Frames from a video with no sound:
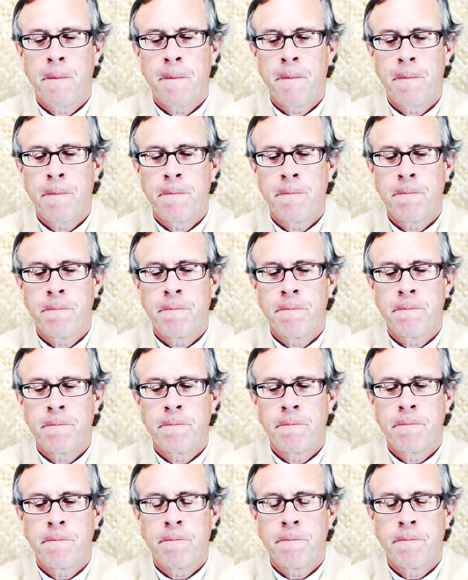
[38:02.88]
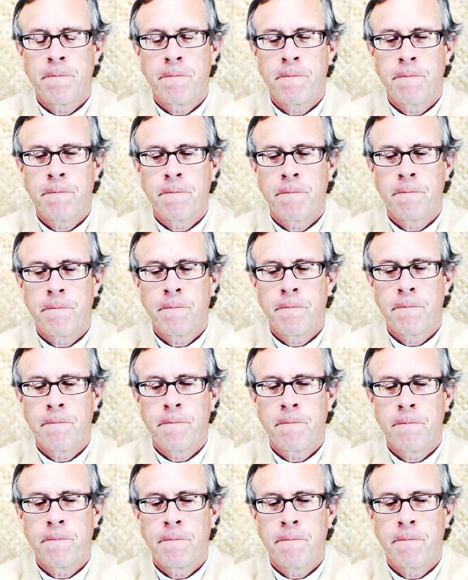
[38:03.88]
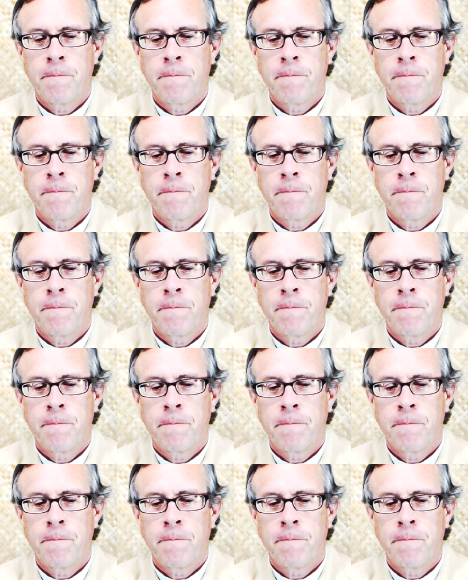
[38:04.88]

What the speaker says: (no one is talking)